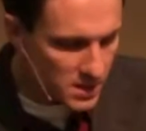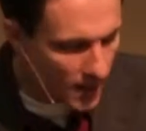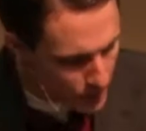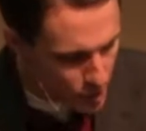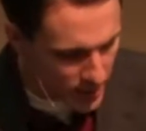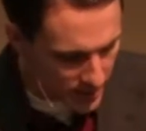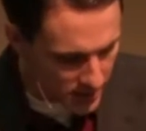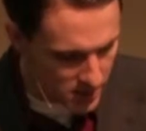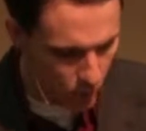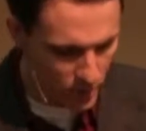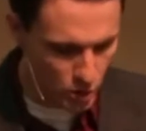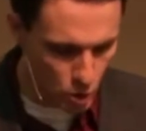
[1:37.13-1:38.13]
The assumption
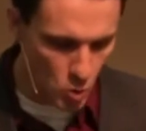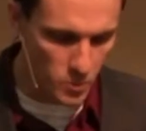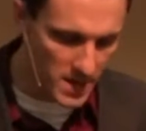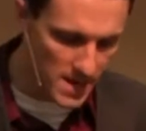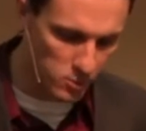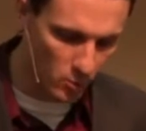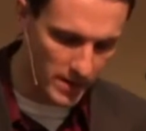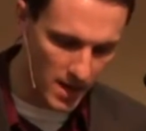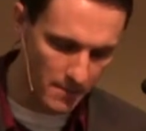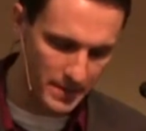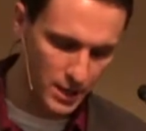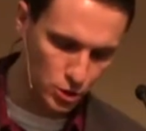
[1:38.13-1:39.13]
is that when two people
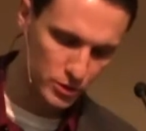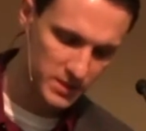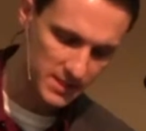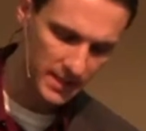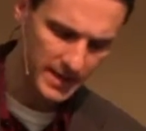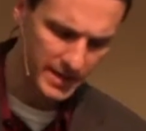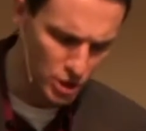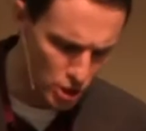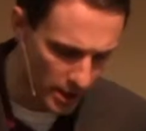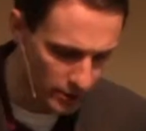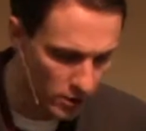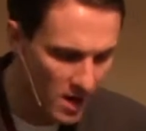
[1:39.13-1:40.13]
become interested in
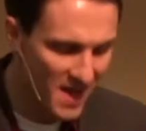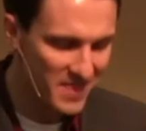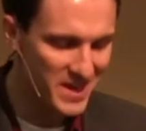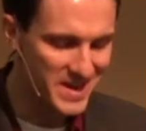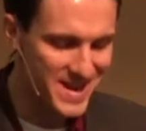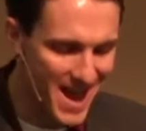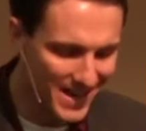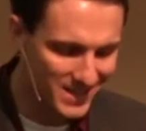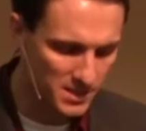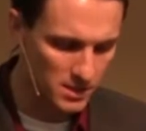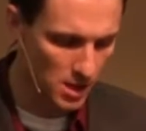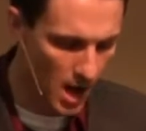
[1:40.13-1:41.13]
each other, the
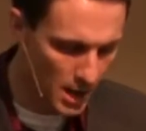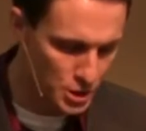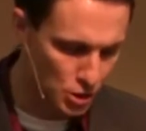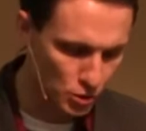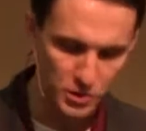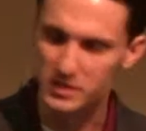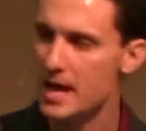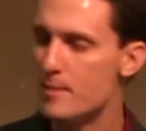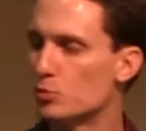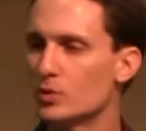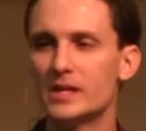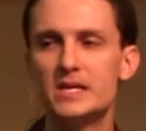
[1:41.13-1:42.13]
next logical
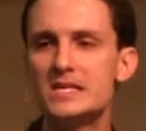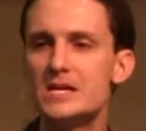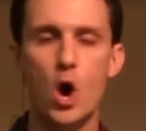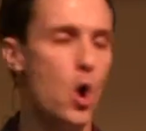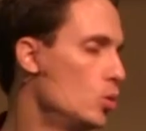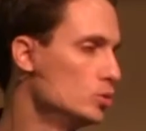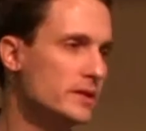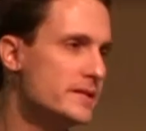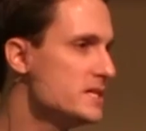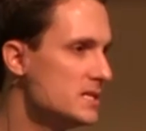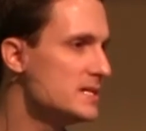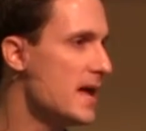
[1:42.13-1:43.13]
step, really the
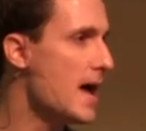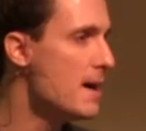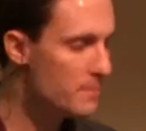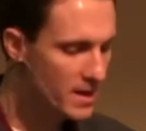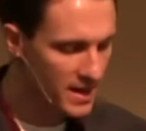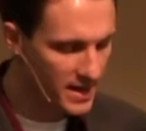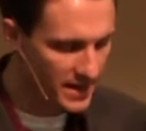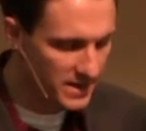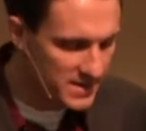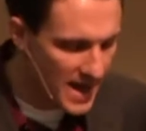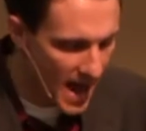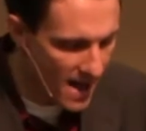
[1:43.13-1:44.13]
only step,
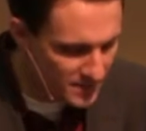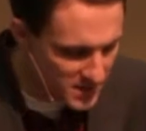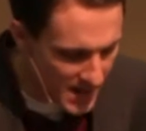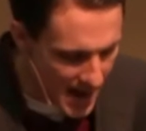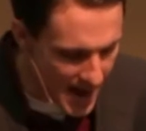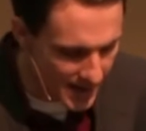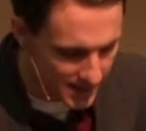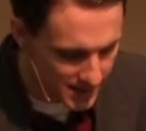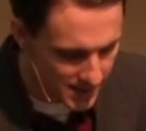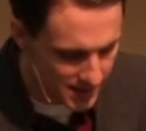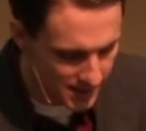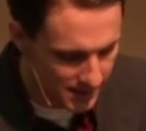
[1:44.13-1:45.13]
is to have
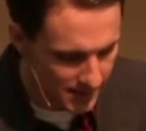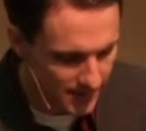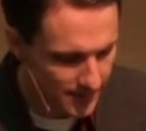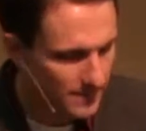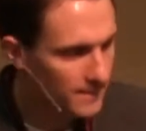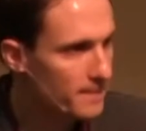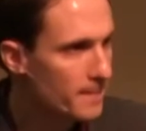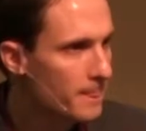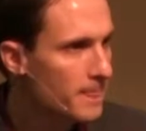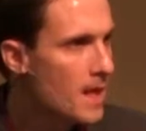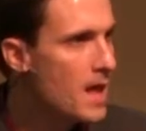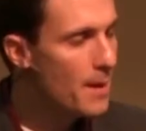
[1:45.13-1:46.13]
sex.
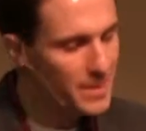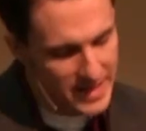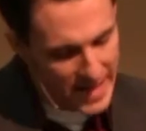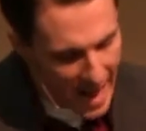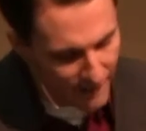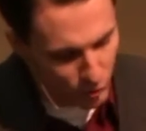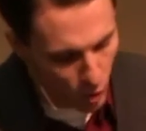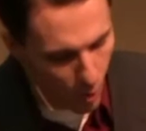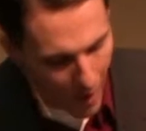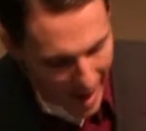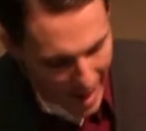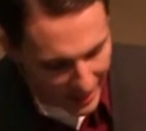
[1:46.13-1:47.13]
I mean, then
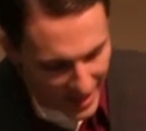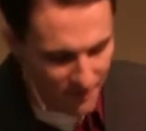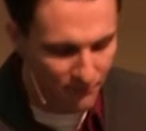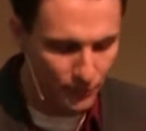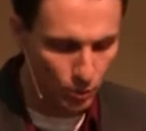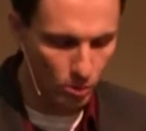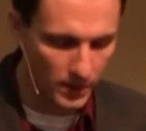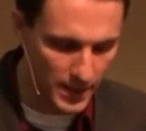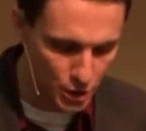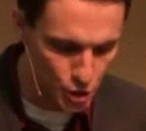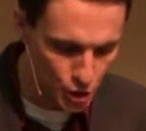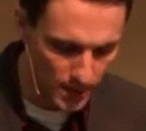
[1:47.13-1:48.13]
after a while, if the
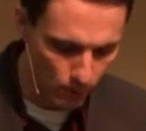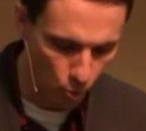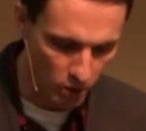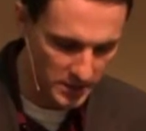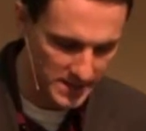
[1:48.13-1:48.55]
relationship